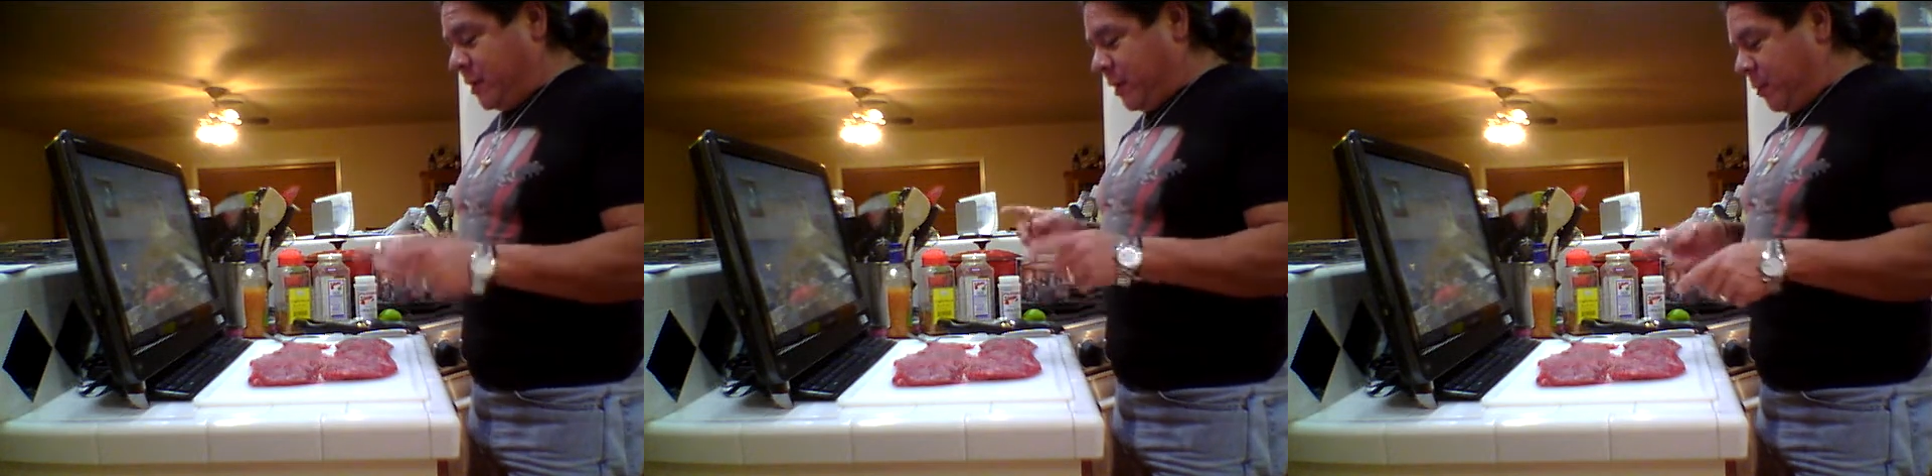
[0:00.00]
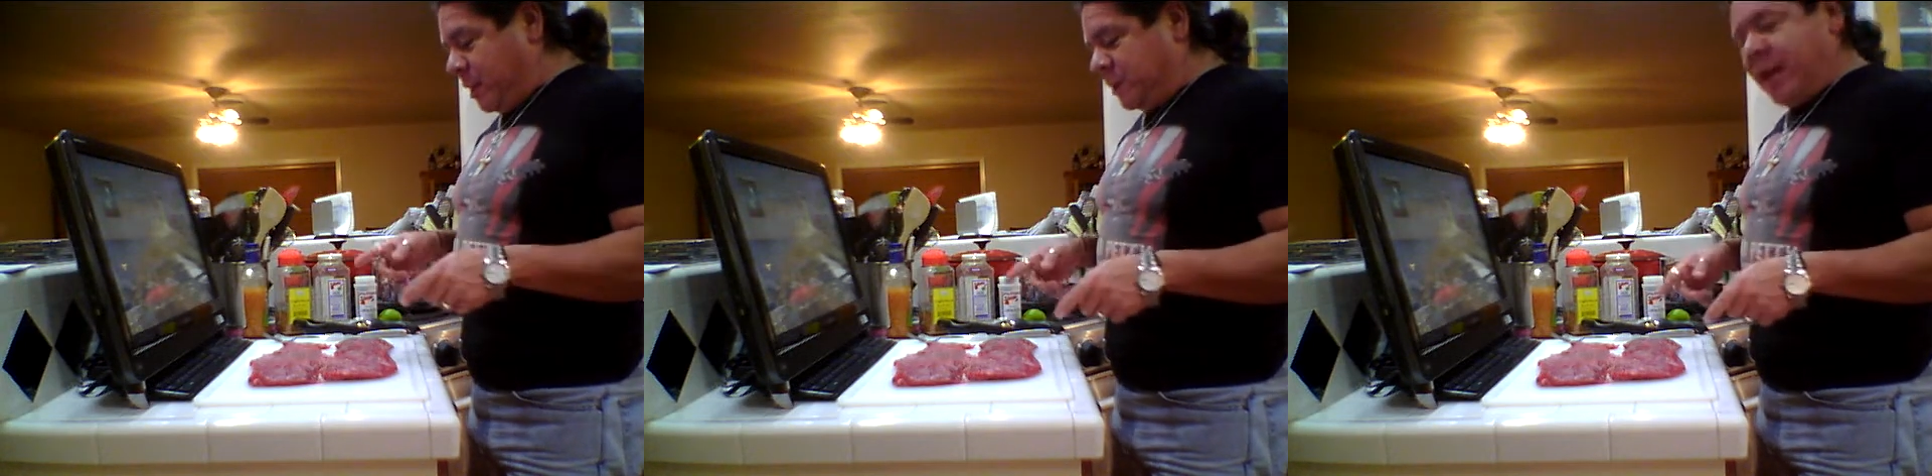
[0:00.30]
let me
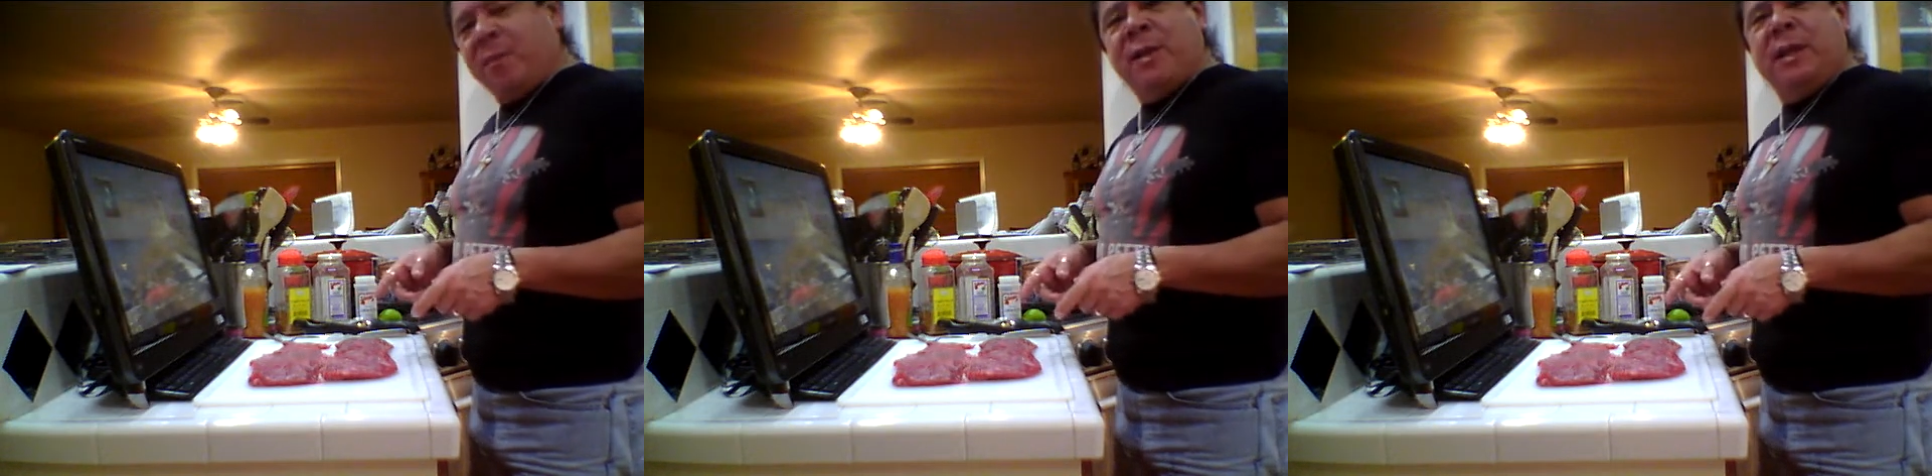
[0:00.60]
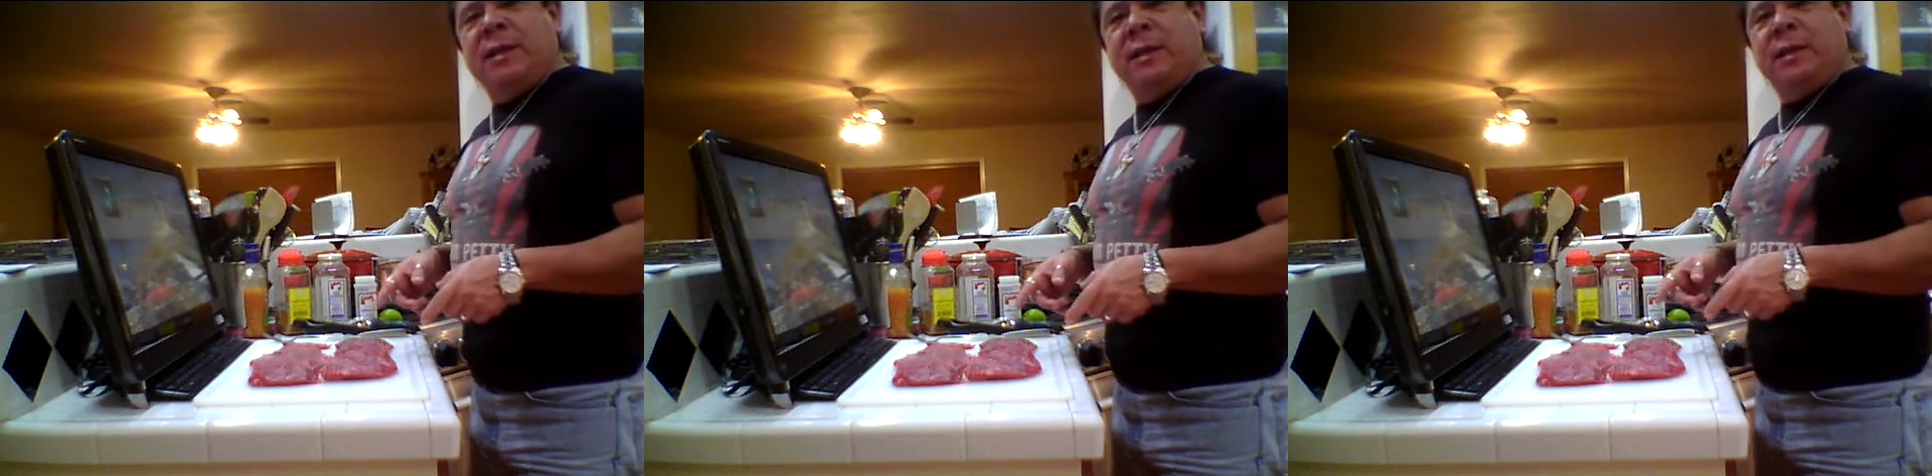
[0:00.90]
just take a
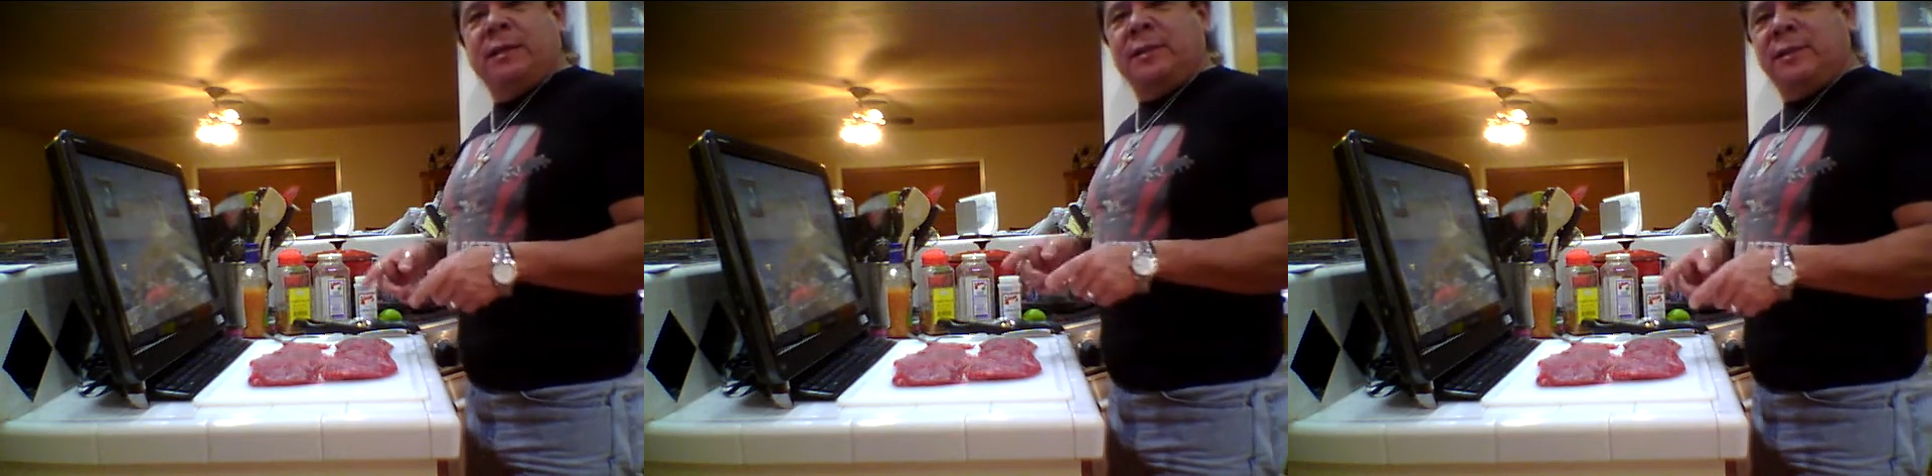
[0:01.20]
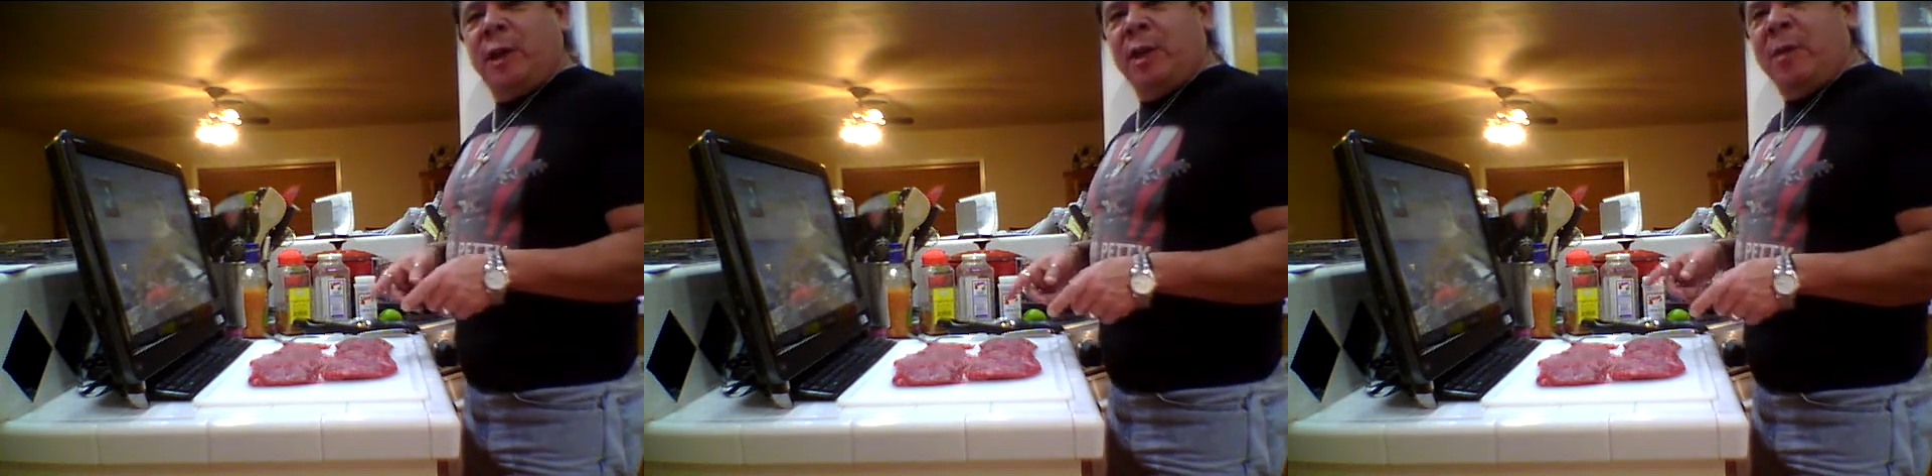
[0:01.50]
minute to
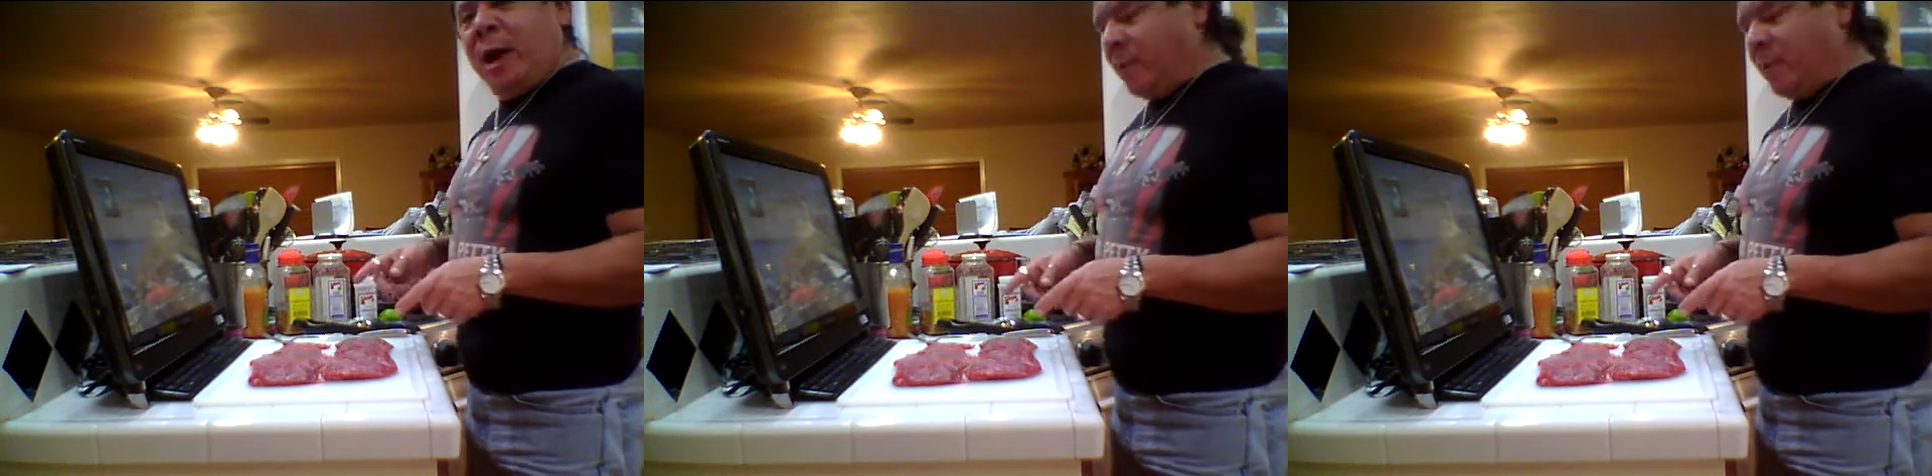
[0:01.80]
tell you about